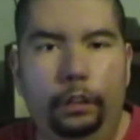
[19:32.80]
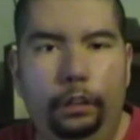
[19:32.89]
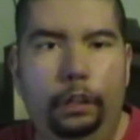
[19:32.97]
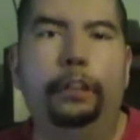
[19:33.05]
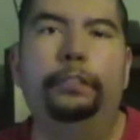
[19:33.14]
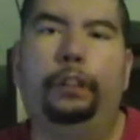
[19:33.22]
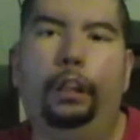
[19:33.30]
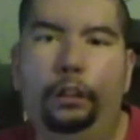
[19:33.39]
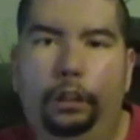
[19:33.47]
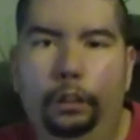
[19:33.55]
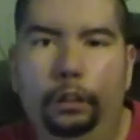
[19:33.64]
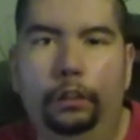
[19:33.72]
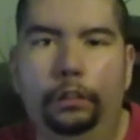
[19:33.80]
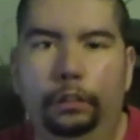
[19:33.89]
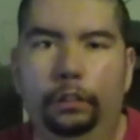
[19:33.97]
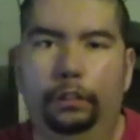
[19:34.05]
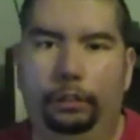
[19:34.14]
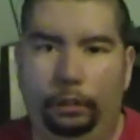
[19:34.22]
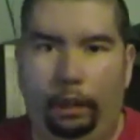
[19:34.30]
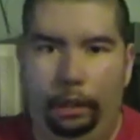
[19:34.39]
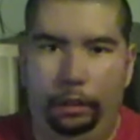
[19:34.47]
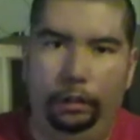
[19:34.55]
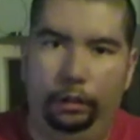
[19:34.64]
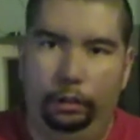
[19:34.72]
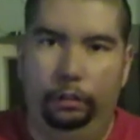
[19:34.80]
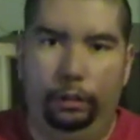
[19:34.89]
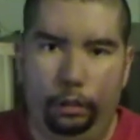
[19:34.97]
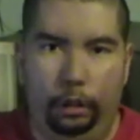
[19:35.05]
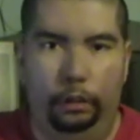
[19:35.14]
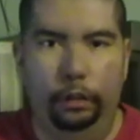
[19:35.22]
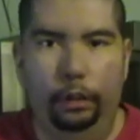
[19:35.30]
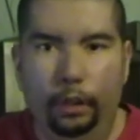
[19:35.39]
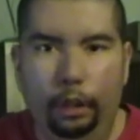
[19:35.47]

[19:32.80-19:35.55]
gym teacher who tries to, you know,